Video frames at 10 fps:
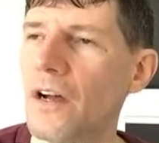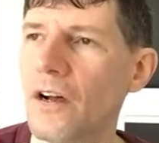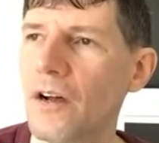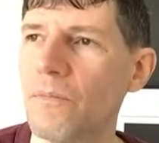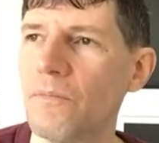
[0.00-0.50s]

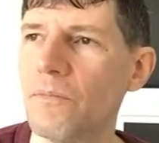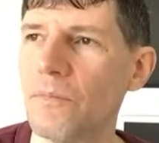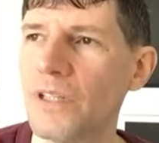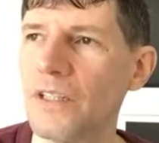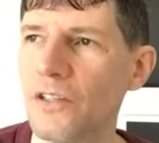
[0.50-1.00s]
Um,
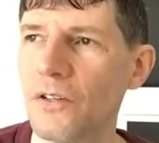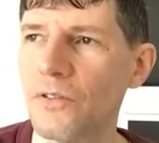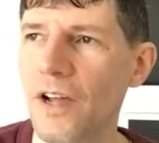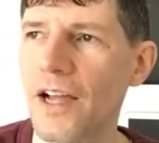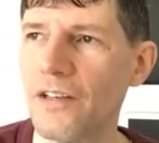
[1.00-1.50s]
but, you know,
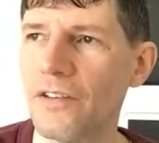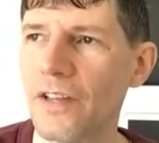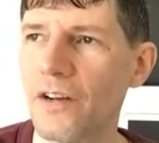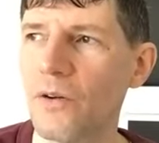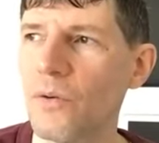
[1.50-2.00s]
tied to
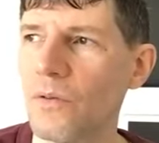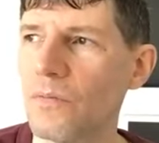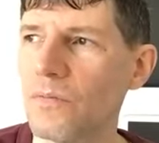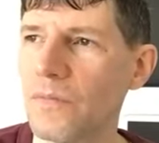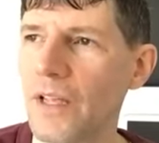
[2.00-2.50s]
that
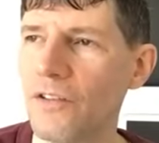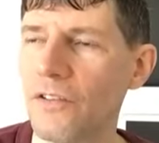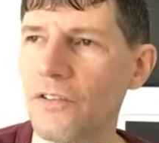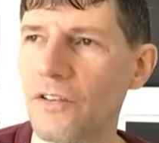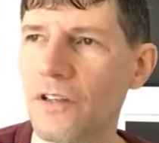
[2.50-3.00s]
whole
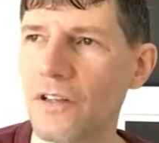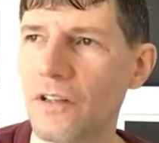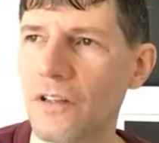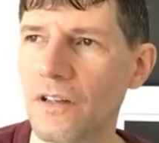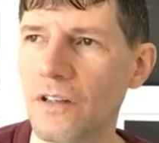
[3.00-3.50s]

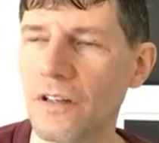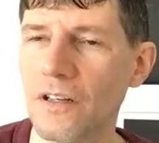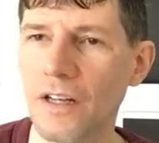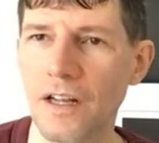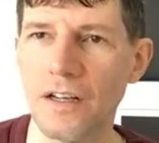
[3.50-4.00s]
agency and
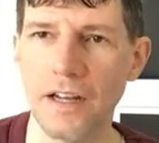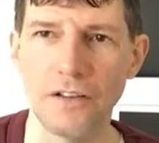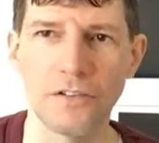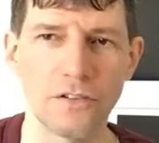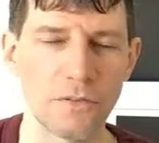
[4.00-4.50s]

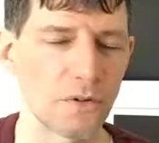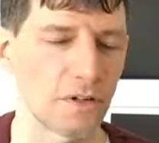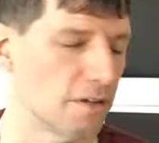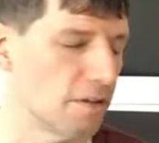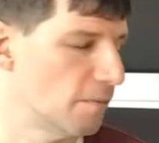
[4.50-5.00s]
analysis
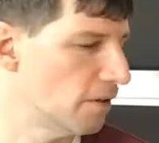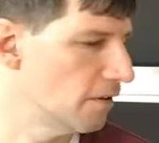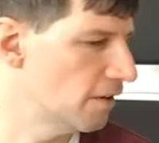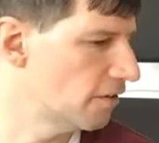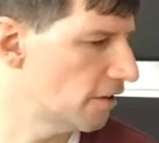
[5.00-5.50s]
work in the
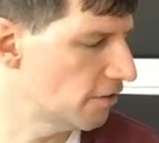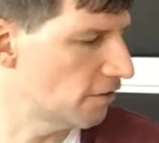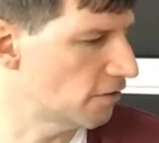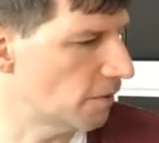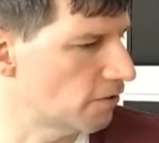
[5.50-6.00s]
Middle East. That's
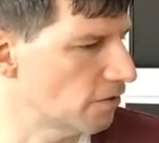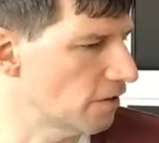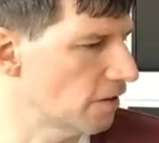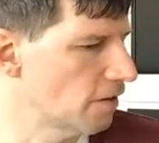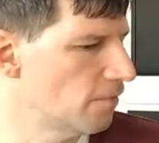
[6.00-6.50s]
his
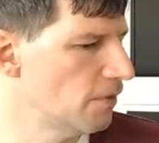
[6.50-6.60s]
specialty.